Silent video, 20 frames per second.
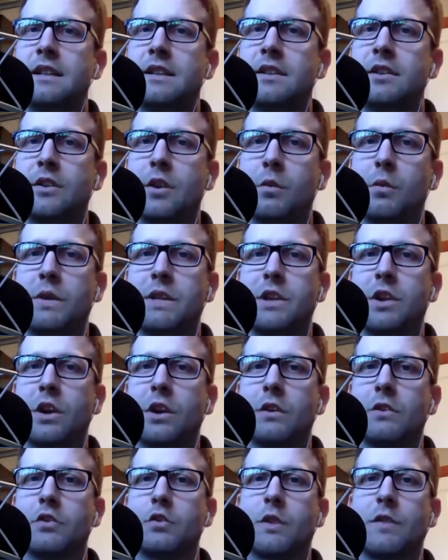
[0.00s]
you know, when
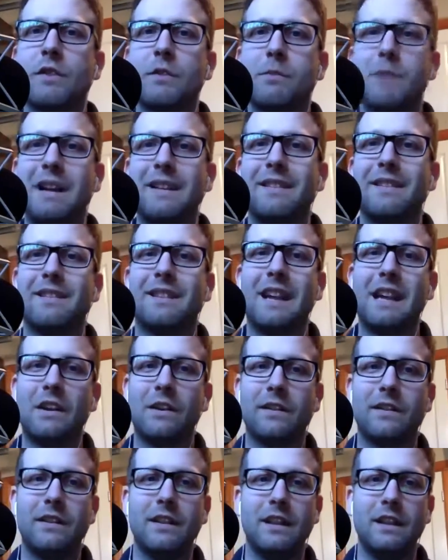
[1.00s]
you're driven by
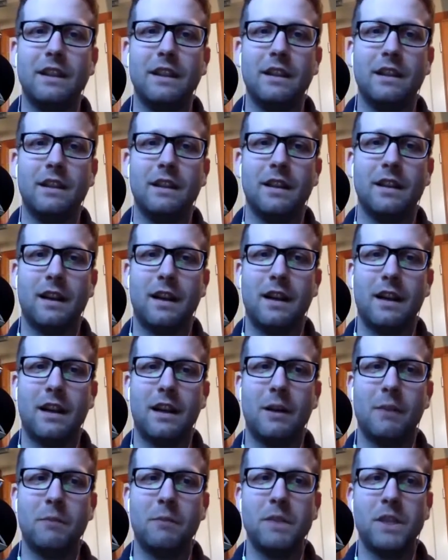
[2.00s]
scarcity,
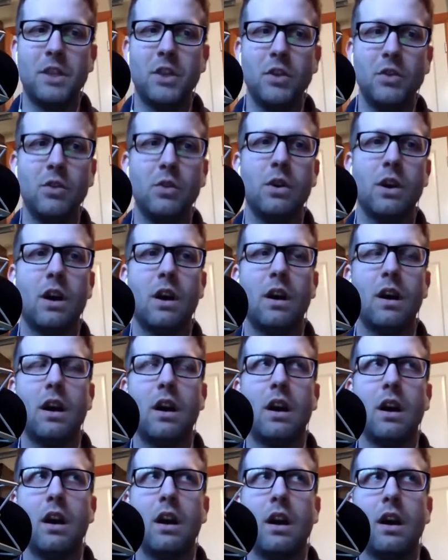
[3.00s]
um, you
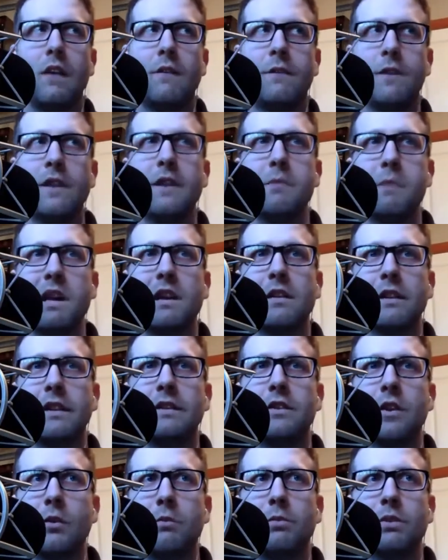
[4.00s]
fundamentally
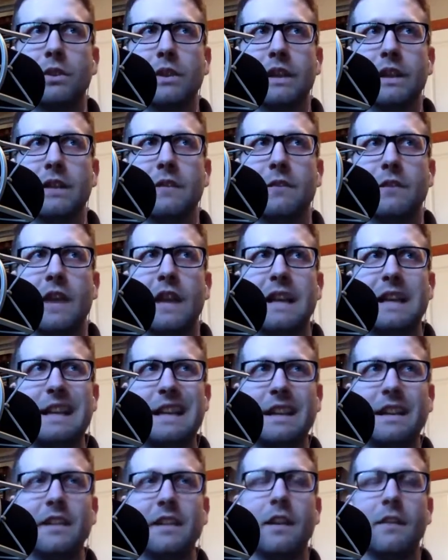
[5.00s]
don't believe that
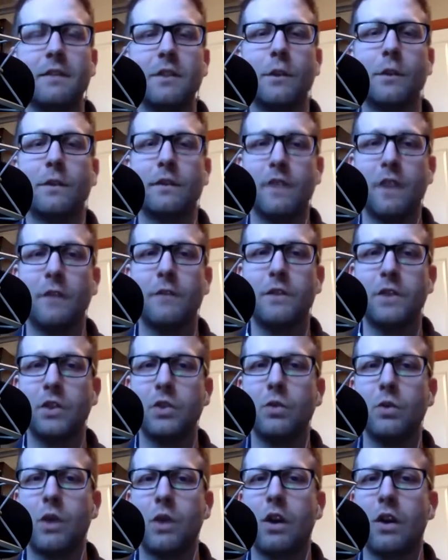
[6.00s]
in and of yourself
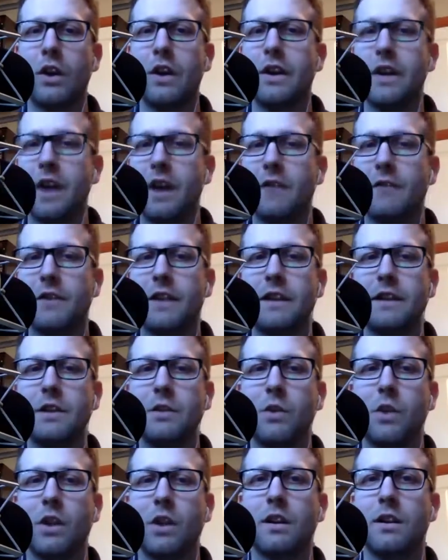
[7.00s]
you are enough. That
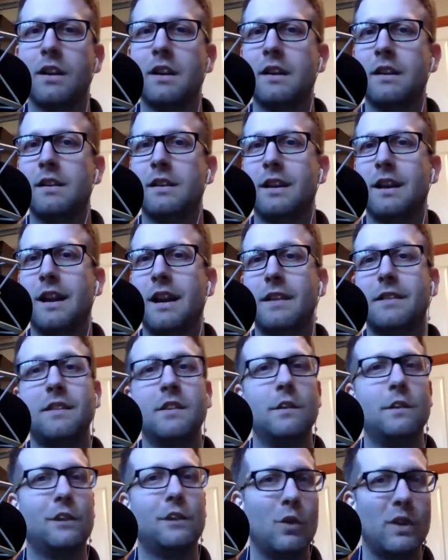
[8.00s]
you are uh,
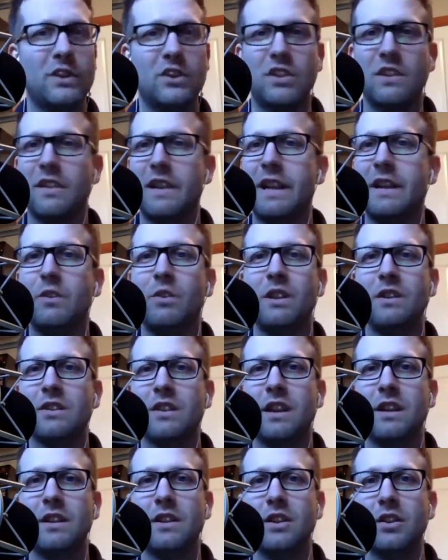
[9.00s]
to use Christian language,
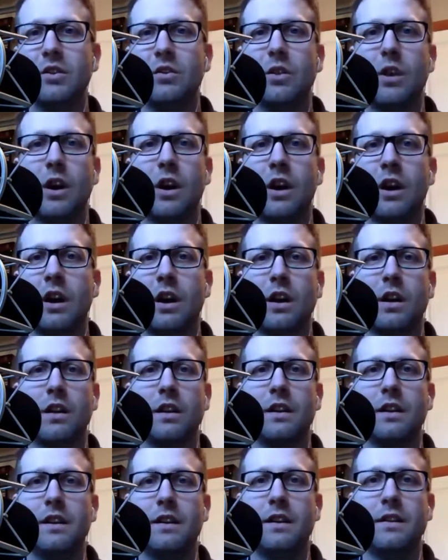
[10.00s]
that you
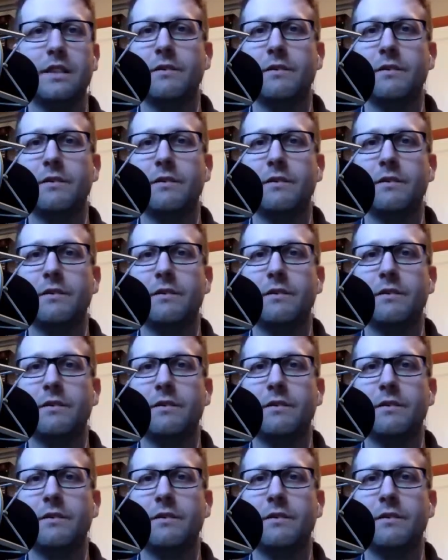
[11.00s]
are in the